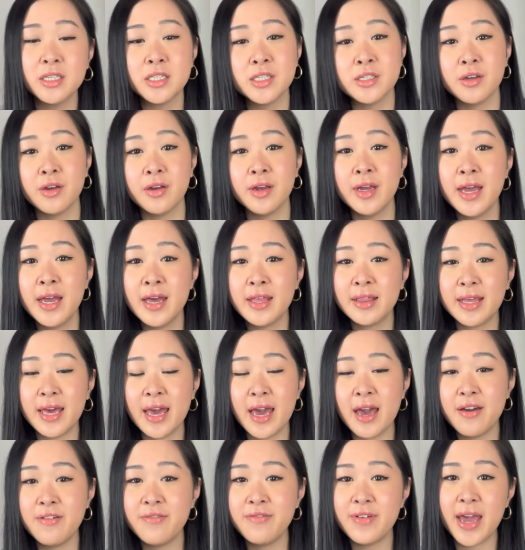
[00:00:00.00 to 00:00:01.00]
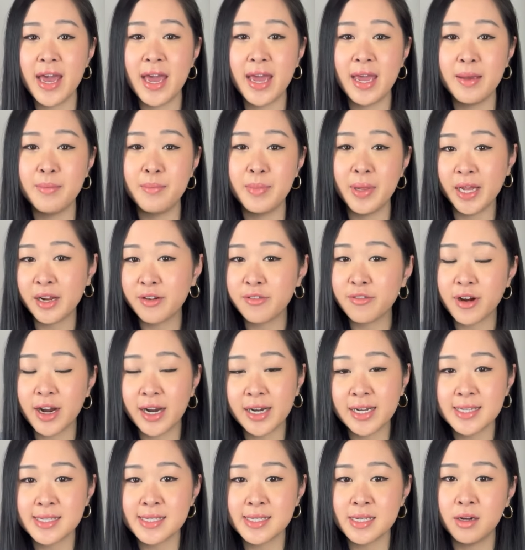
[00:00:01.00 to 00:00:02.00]
So they have a Black
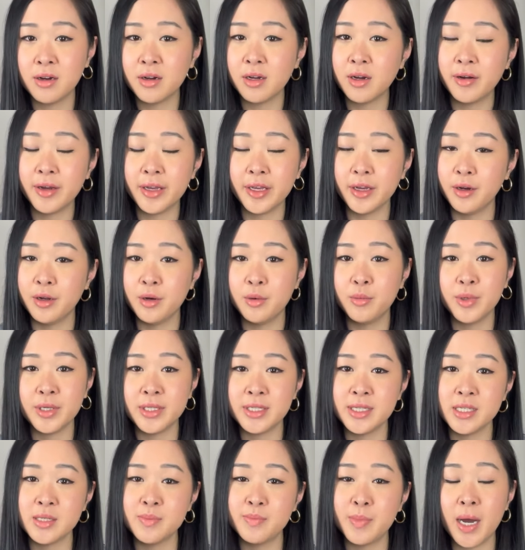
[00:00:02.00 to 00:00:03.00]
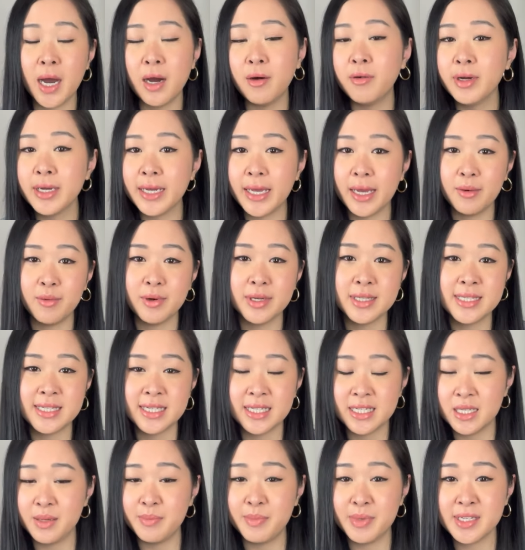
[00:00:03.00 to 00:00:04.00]
Friday sale going on, which is buy one, get one
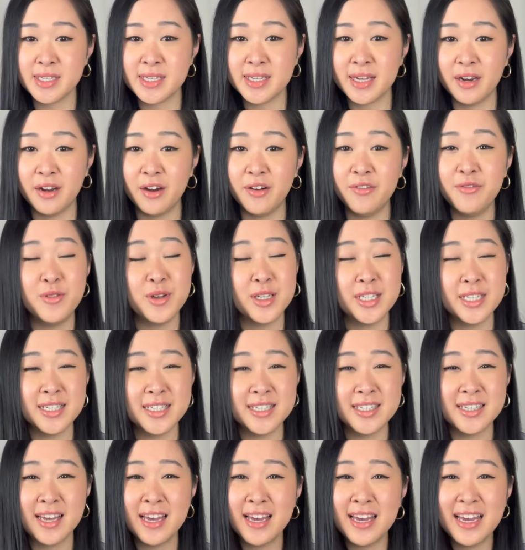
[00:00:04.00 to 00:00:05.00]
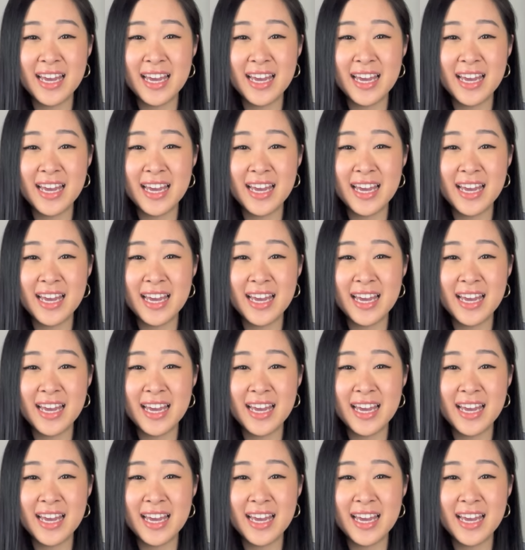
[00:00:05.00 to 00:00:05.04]
60% off, which is